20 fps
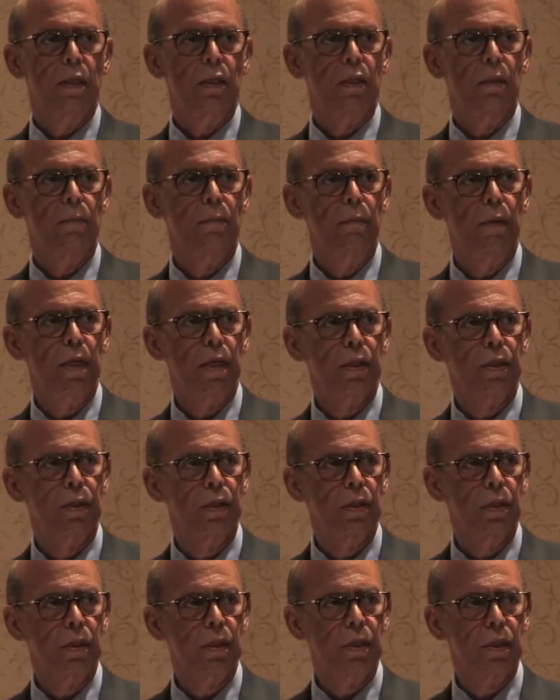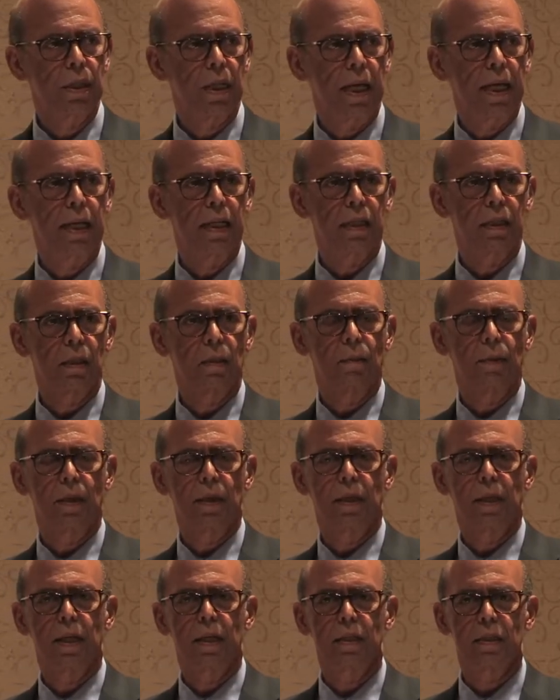to miss saying some of the
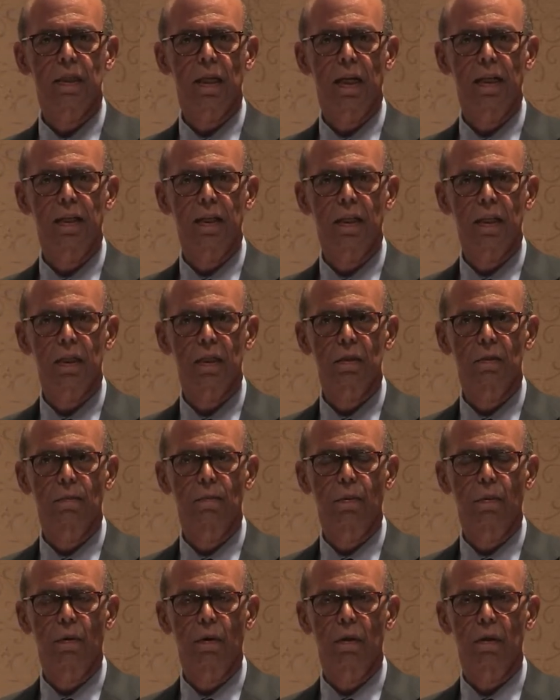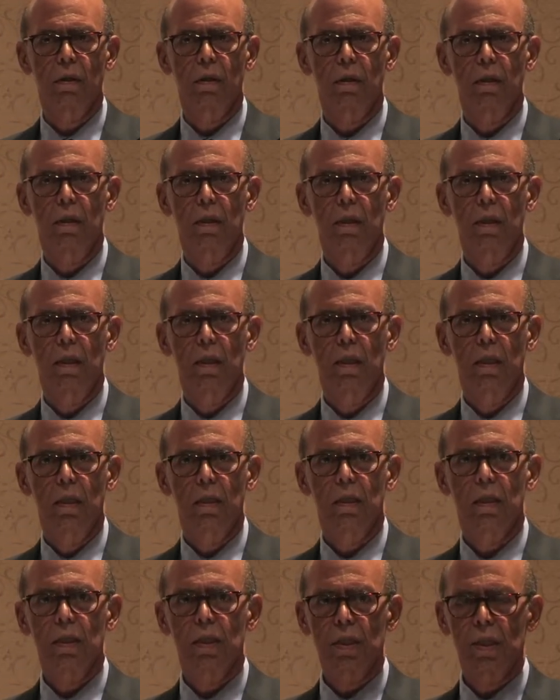things that I think it's important
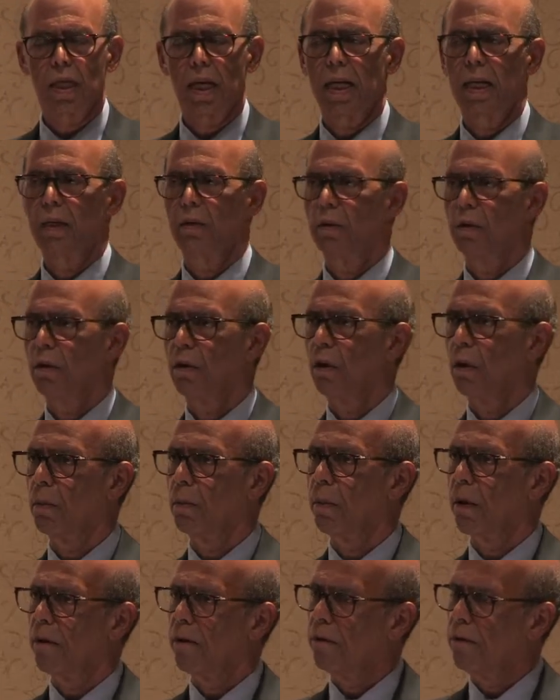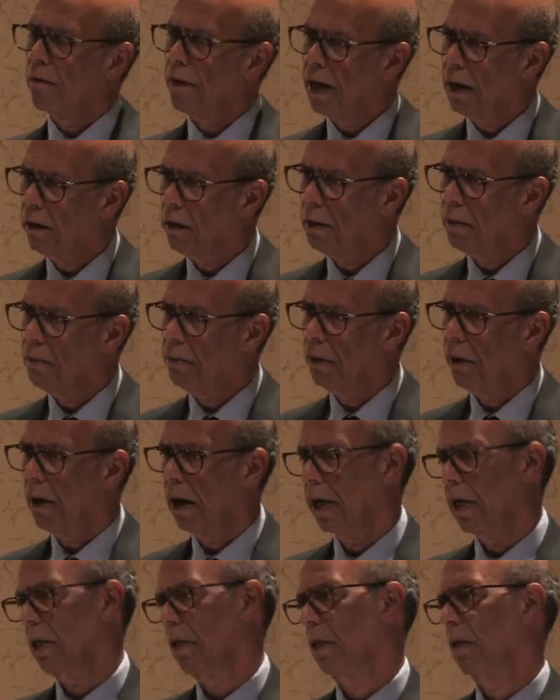to say to a group of very
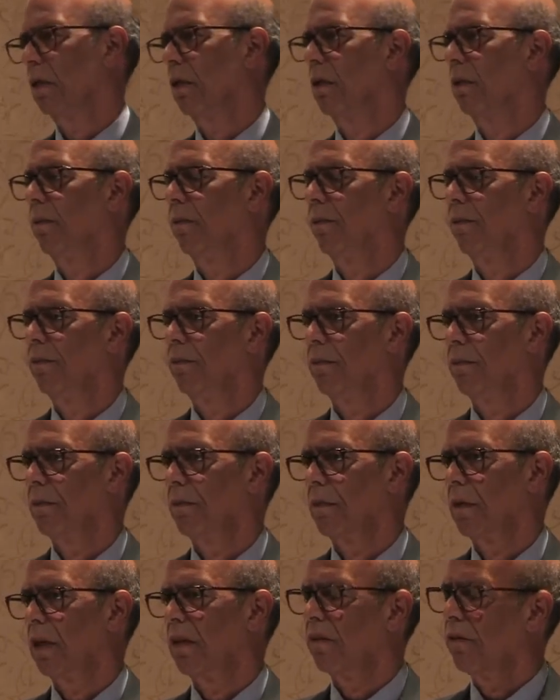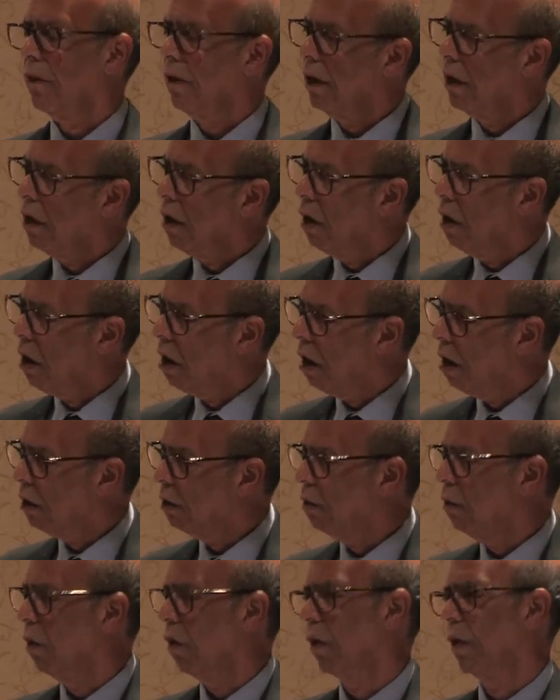bright, very
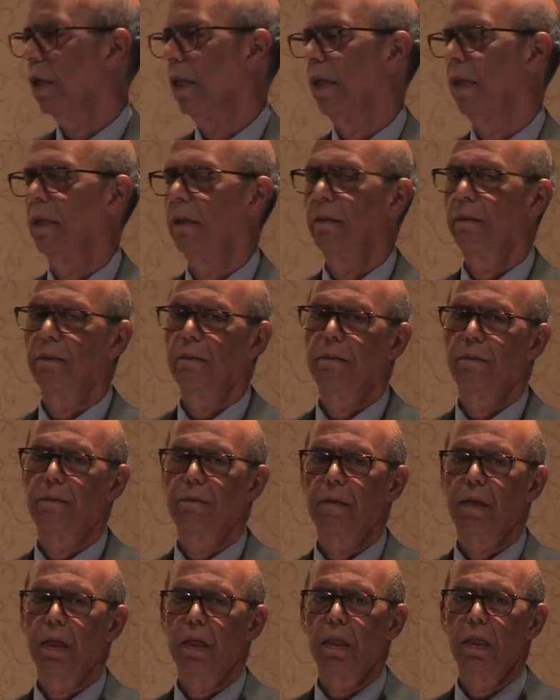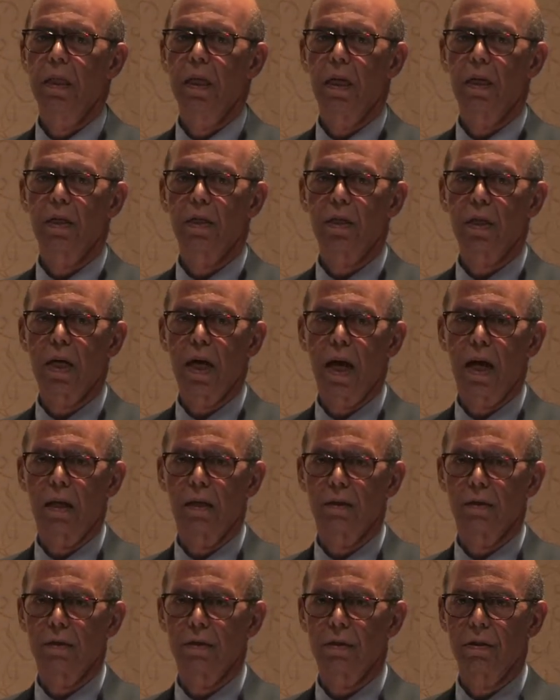hardworking, young
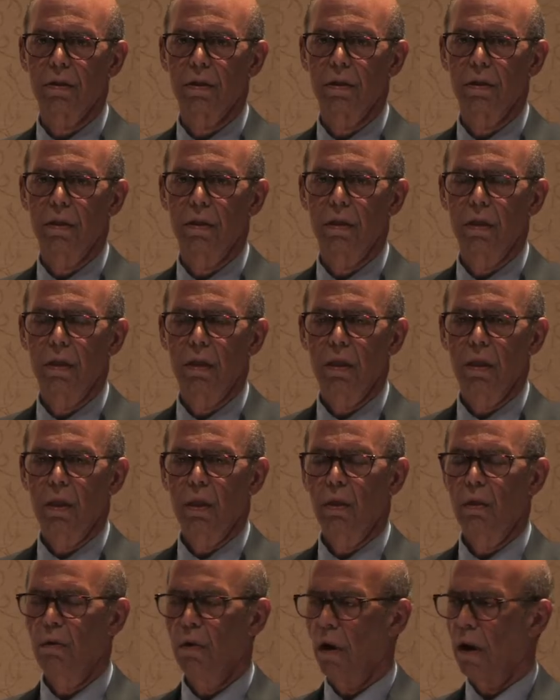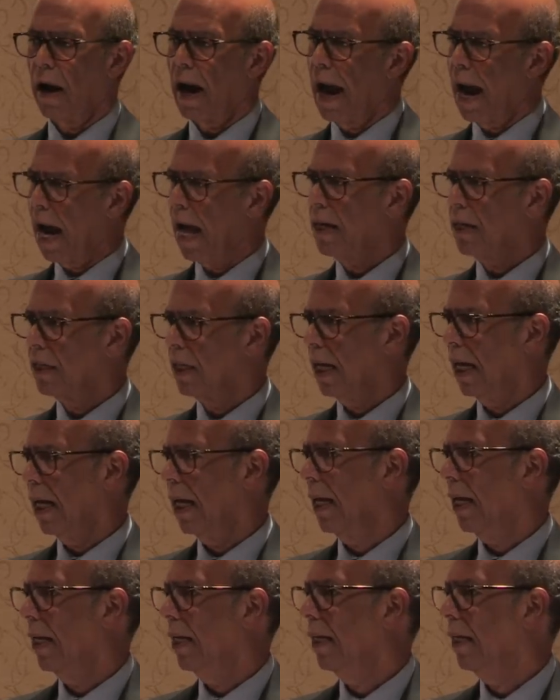scholars who are at
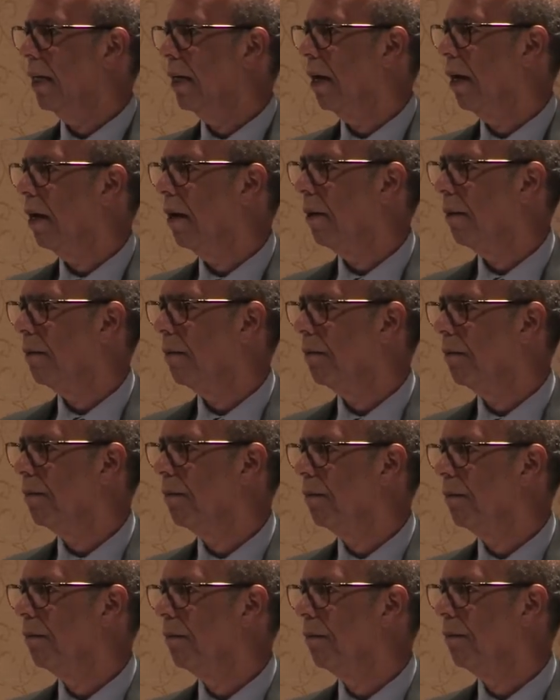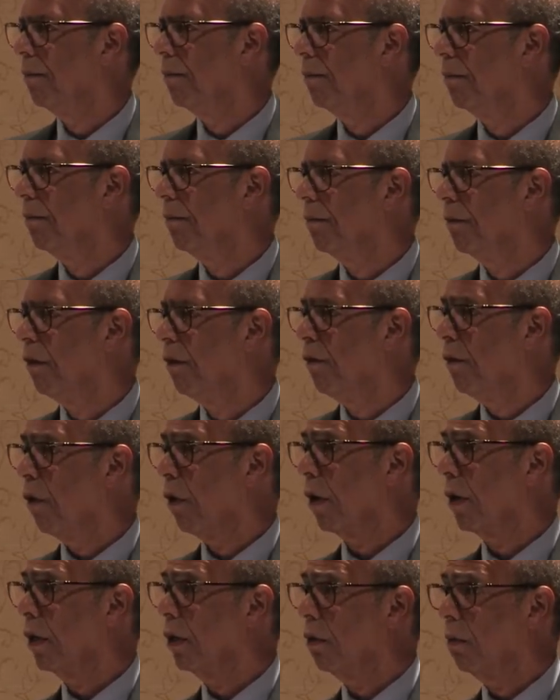a um,
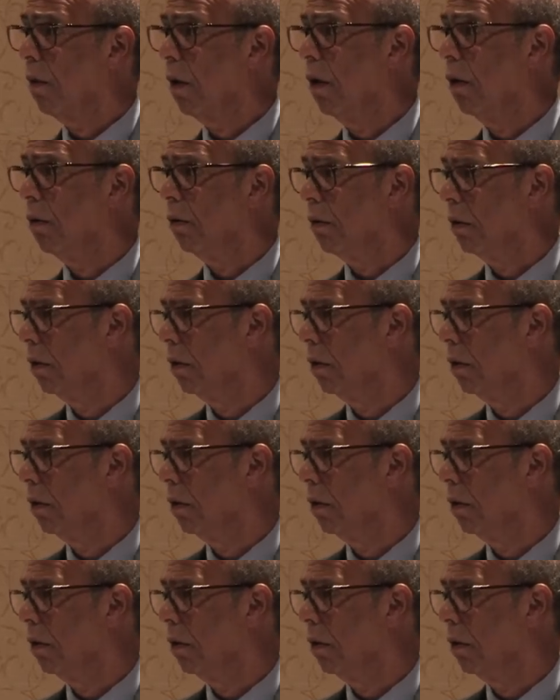fork in the road,